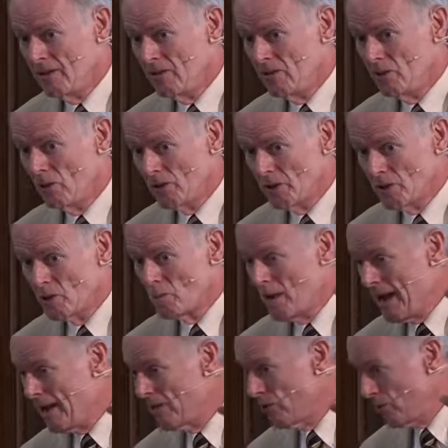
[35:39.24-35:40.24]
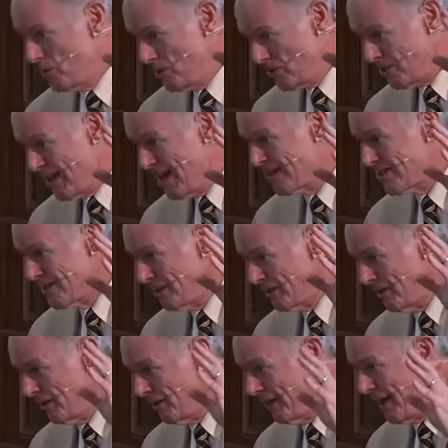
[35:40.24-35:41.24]
toward this matter of possessing
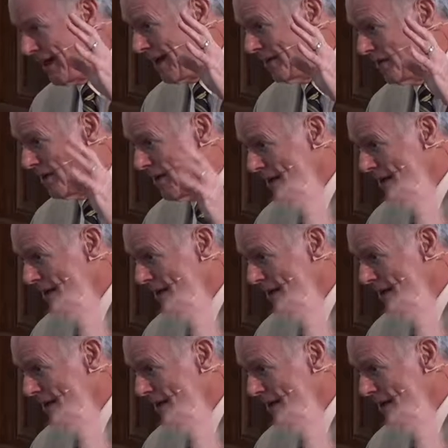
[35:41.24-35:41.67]
the land.